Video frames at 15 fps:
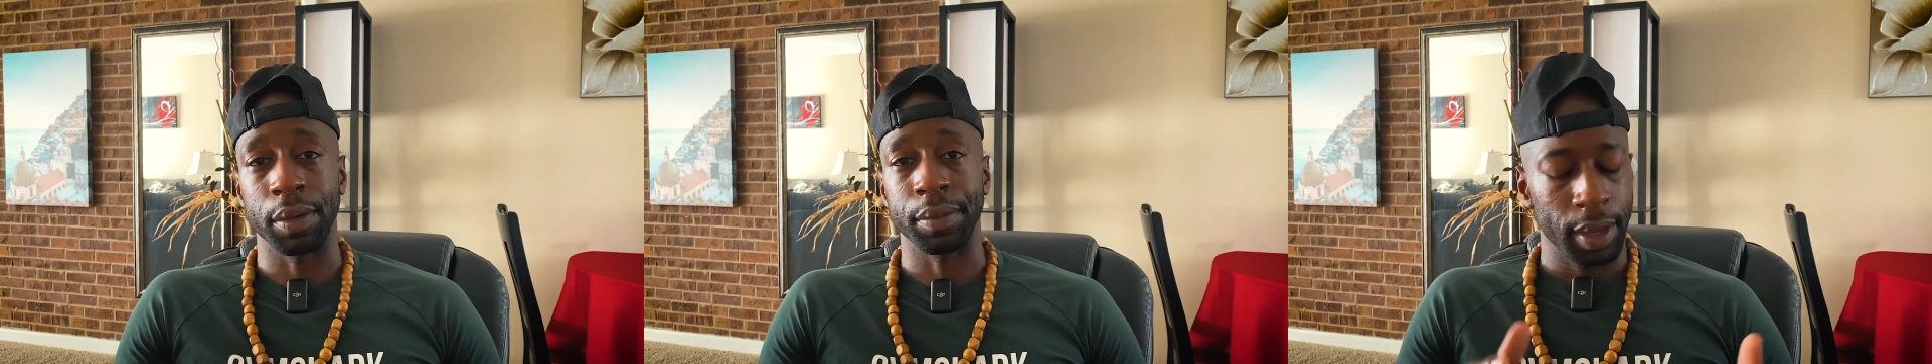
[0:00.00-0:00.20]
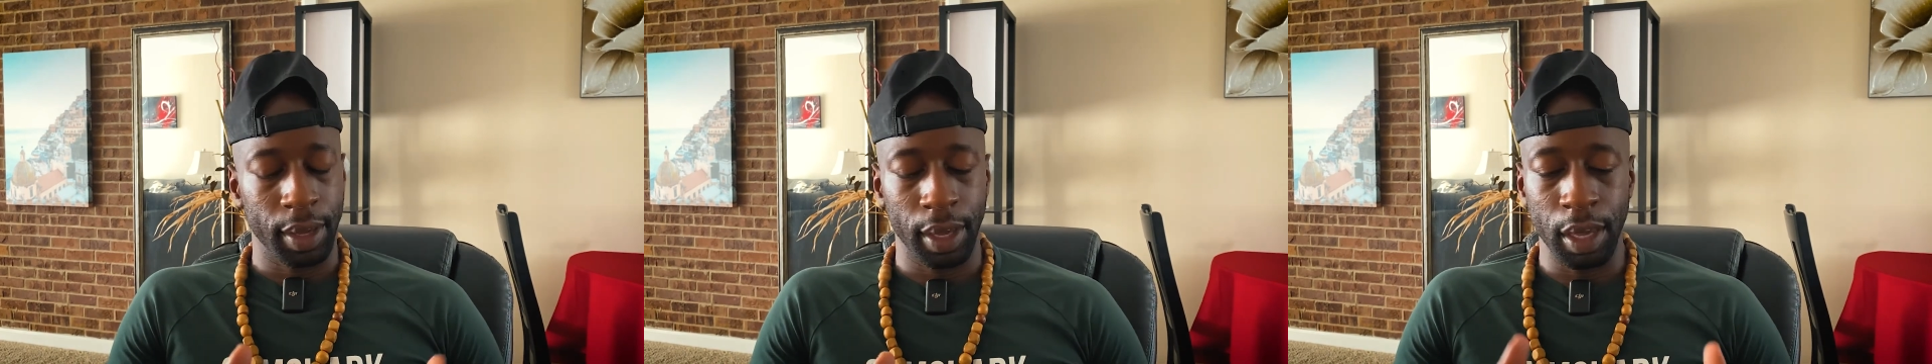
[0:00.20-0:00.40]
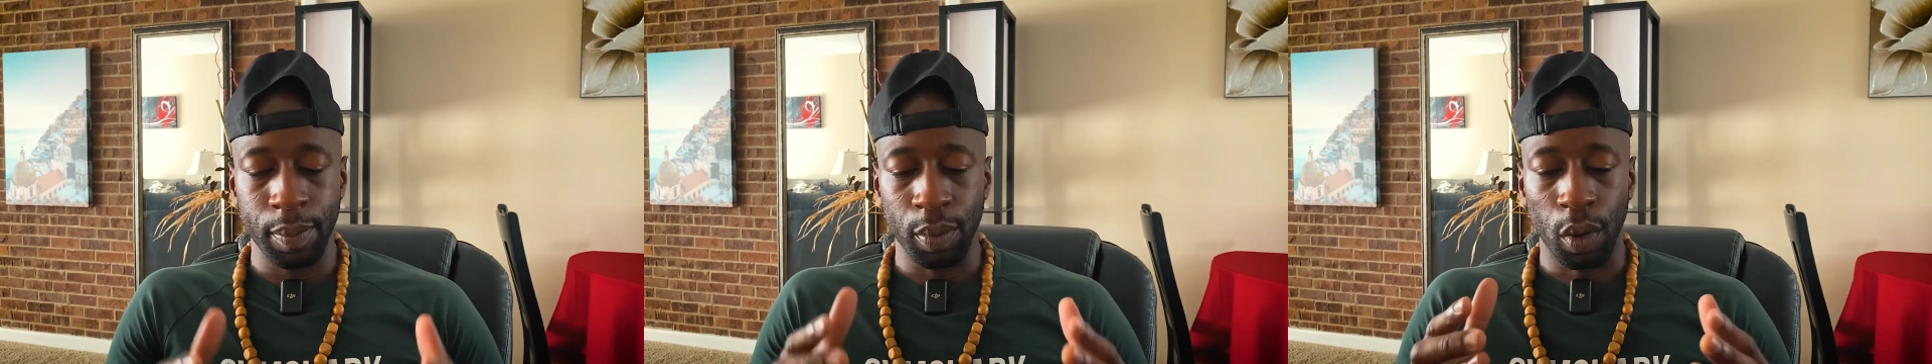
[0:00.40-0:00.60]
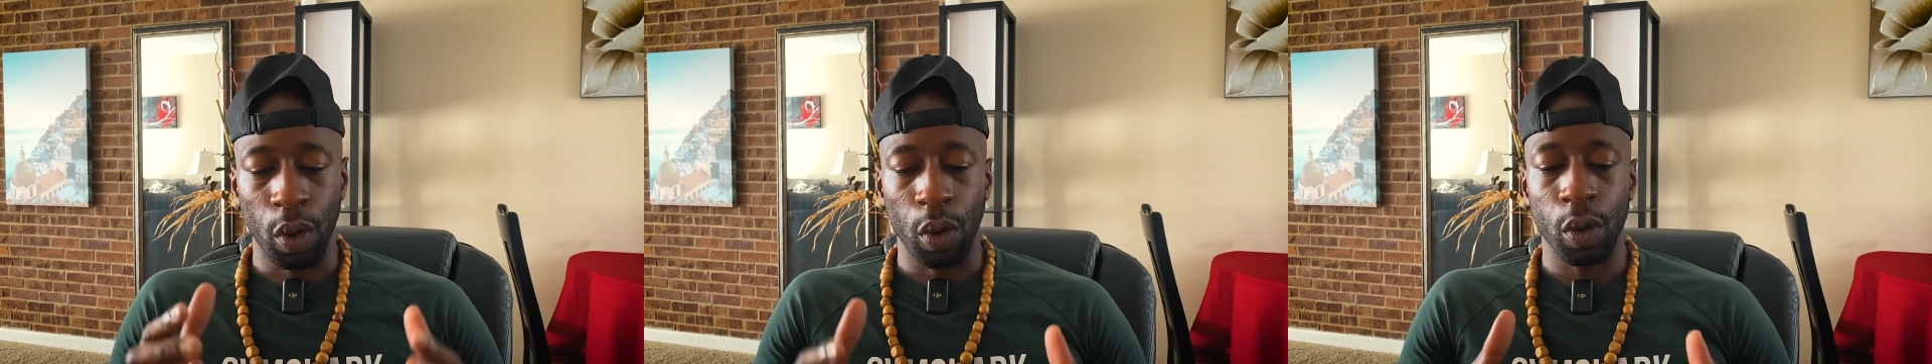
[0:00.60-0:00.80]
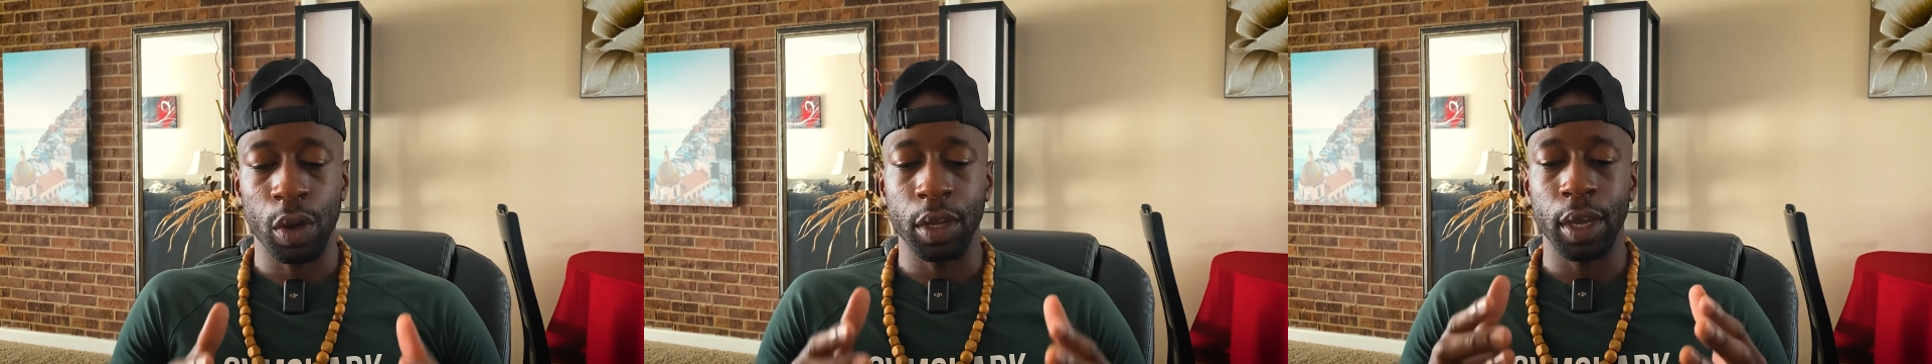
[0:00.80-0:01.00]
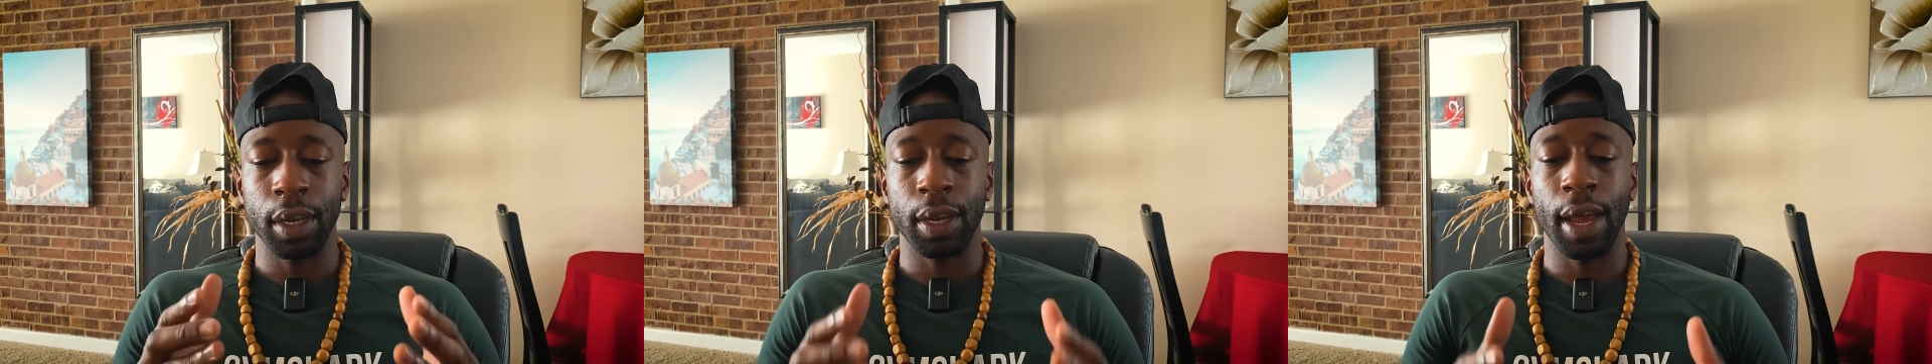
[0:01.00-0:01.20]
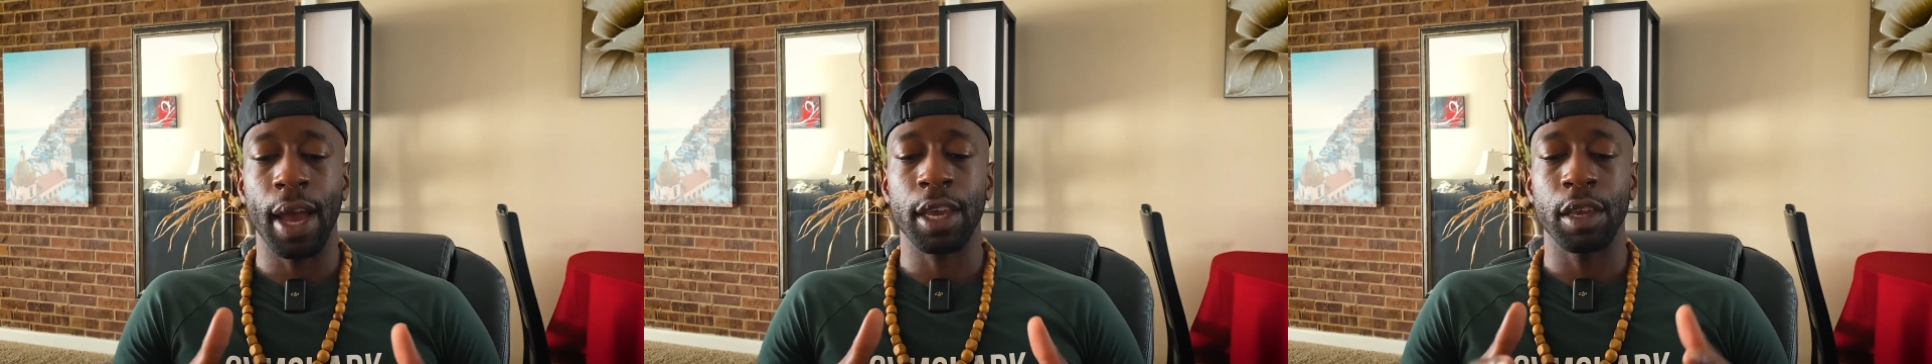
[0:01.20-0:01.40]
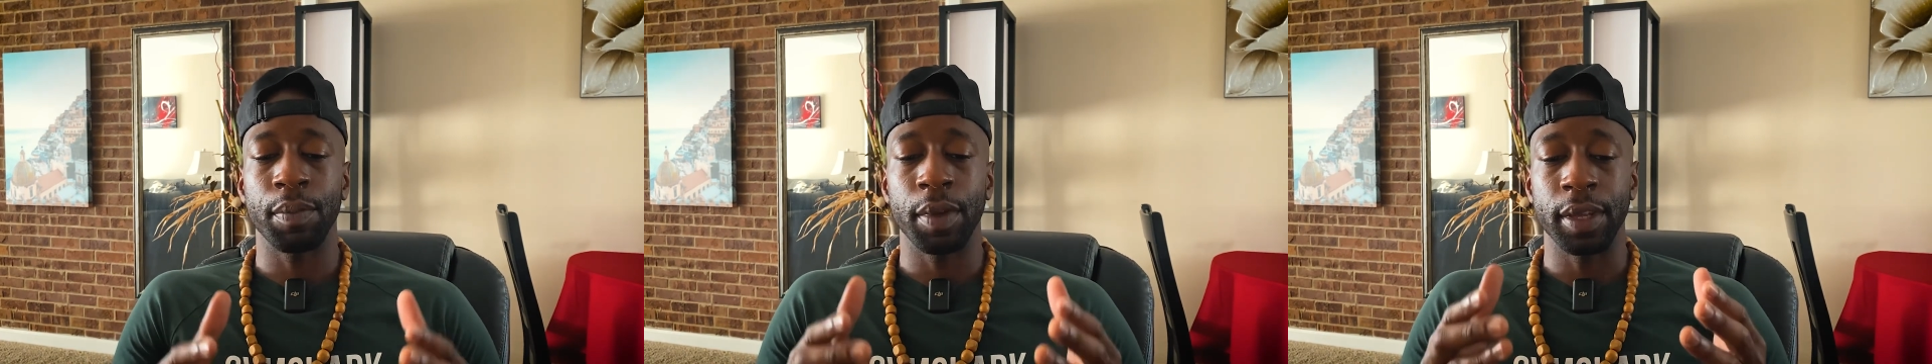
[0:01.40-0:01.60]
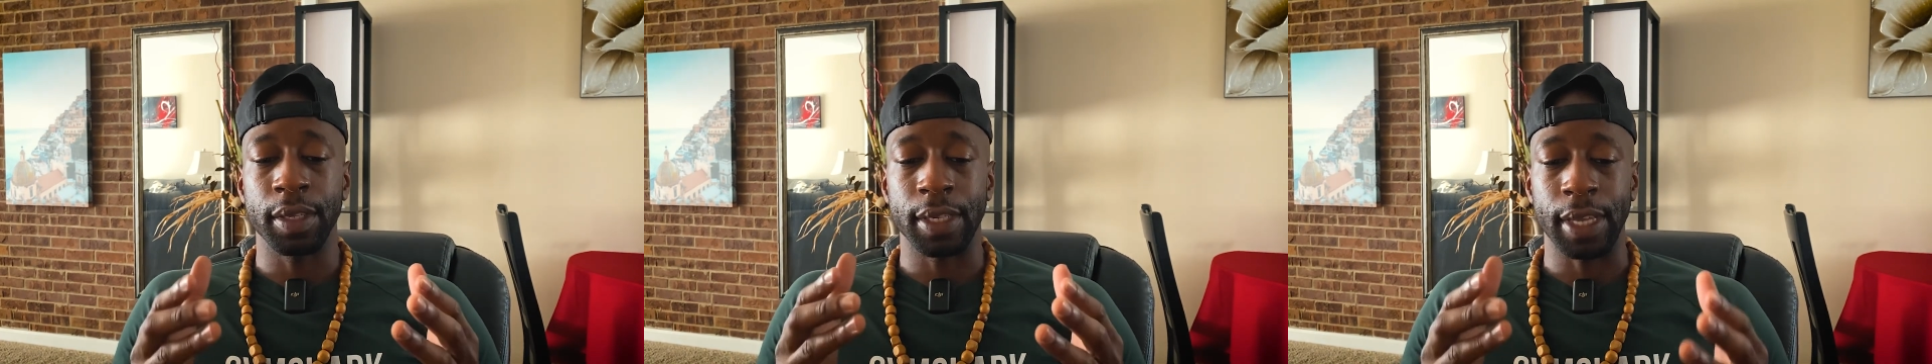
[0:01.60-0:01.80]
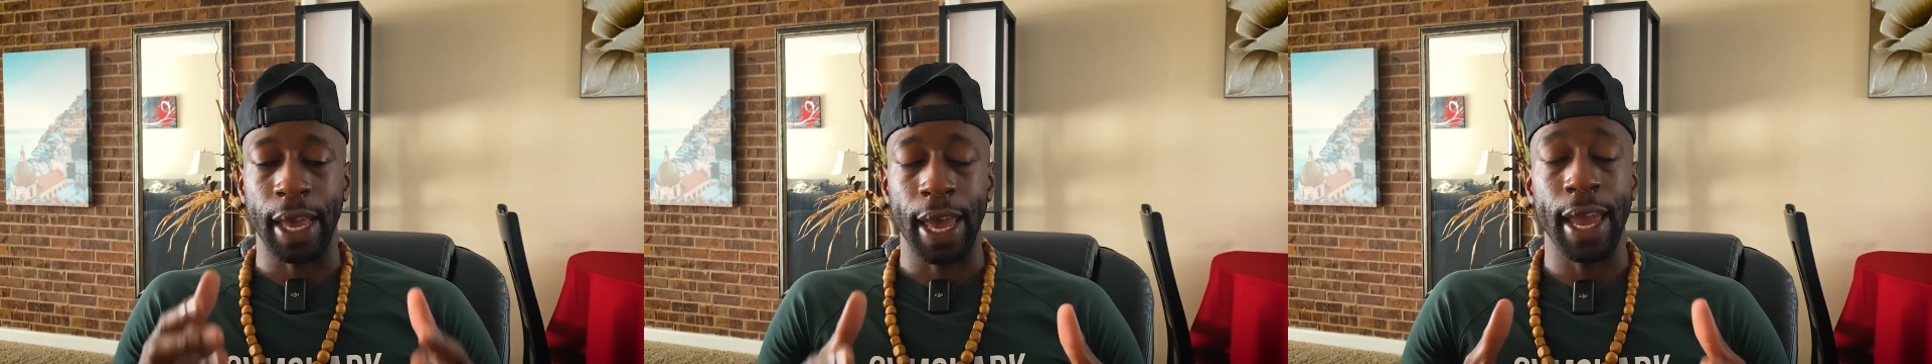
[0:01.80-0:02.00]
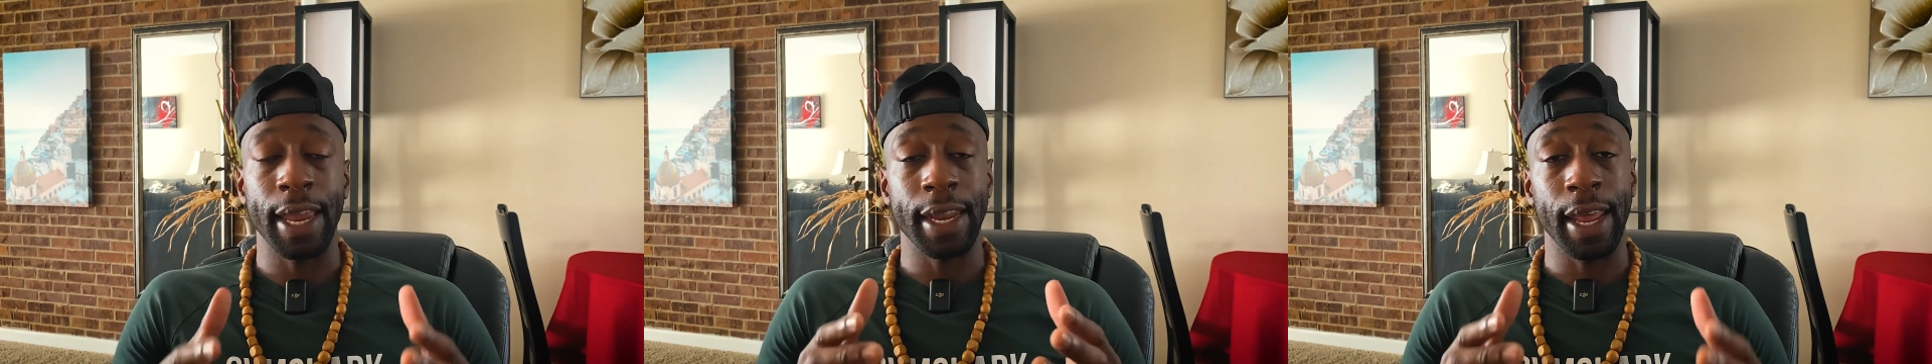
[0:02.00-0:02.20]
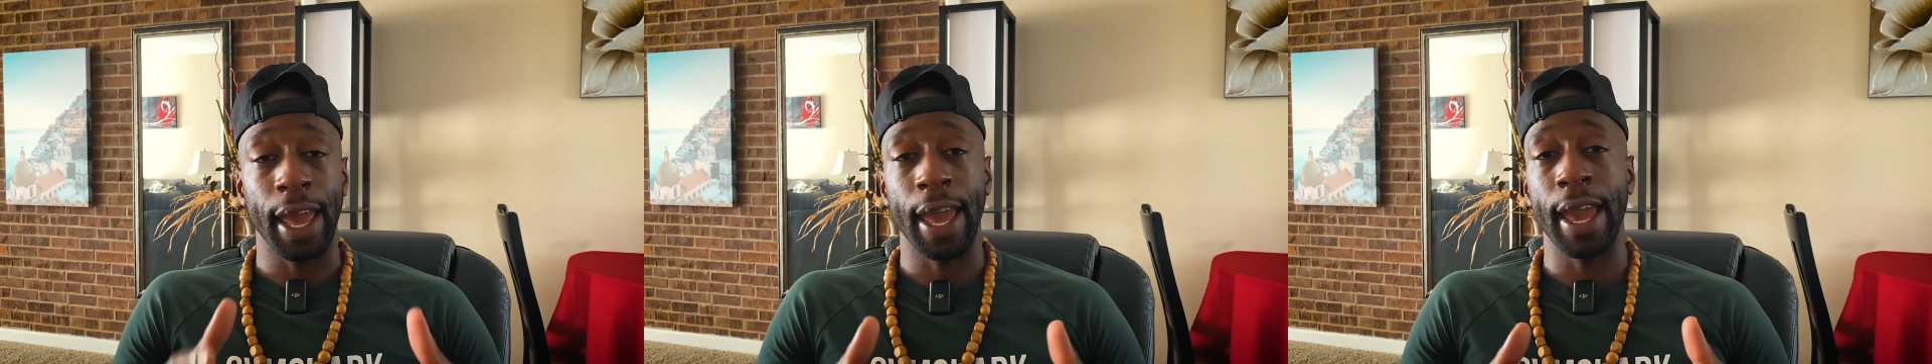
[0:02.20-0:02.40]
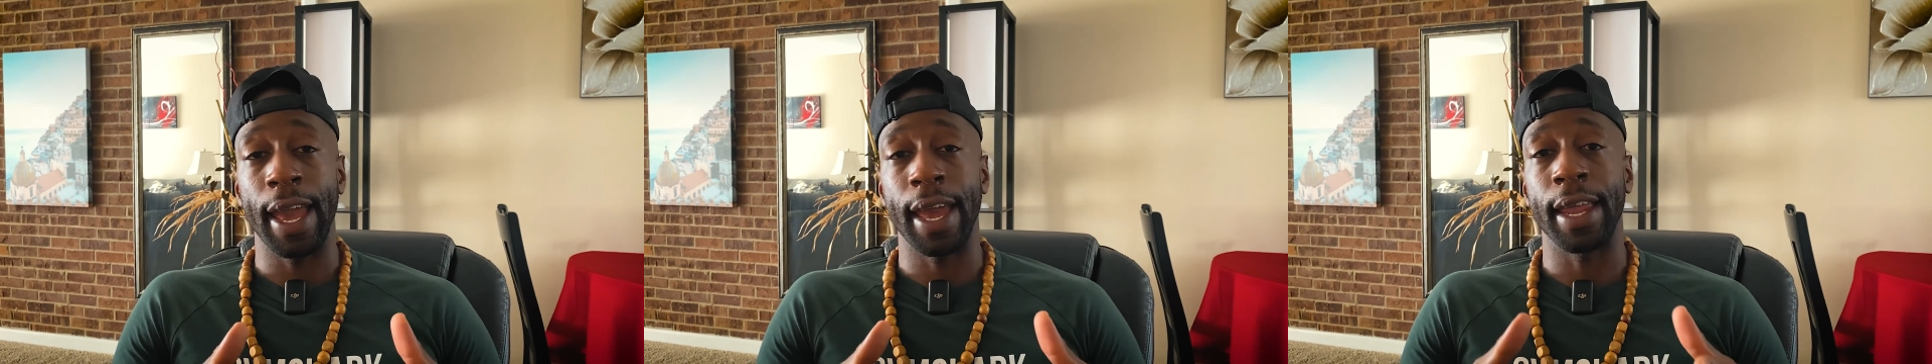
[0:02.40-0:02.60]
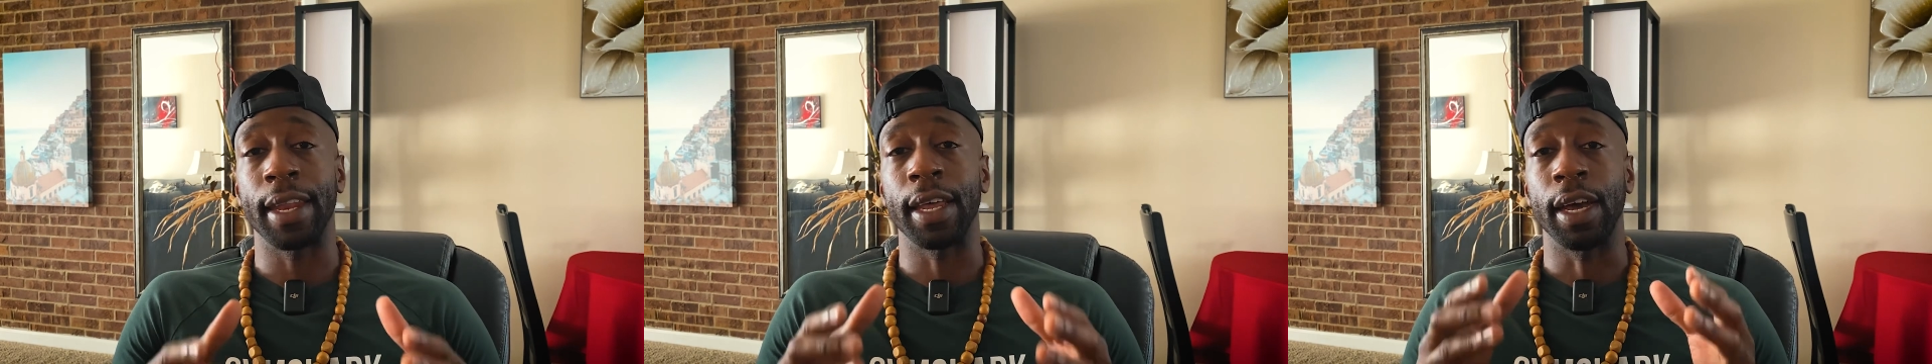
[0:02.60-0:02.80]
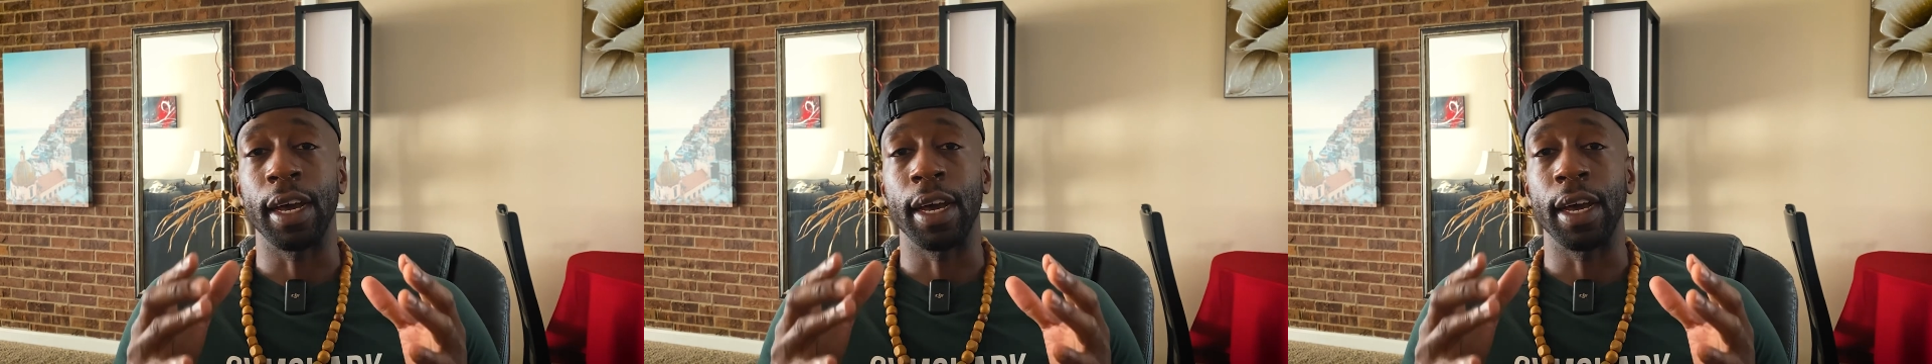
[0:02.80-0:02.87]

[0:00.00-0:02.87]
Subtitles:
Keep all your documents in hand